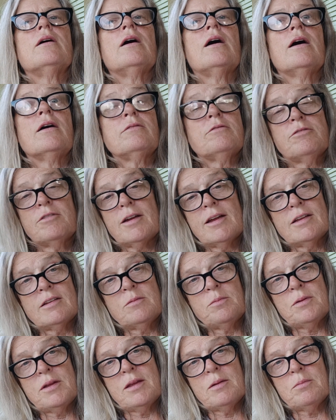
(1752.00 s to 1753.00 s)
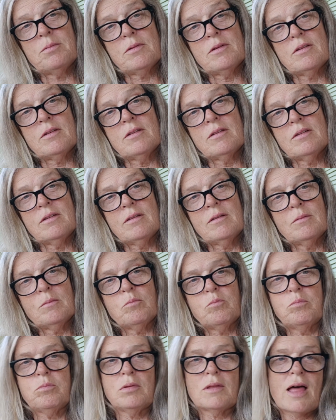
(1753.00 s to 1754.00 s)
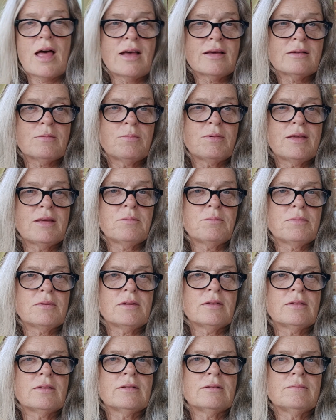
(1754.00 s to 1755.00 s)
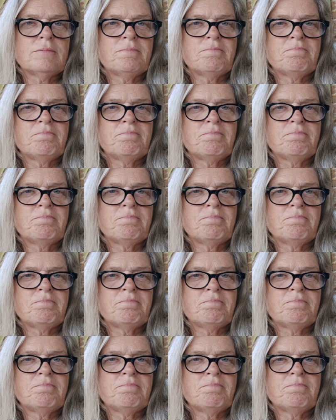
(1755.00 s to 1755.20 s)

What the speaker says: unfriend people, block people.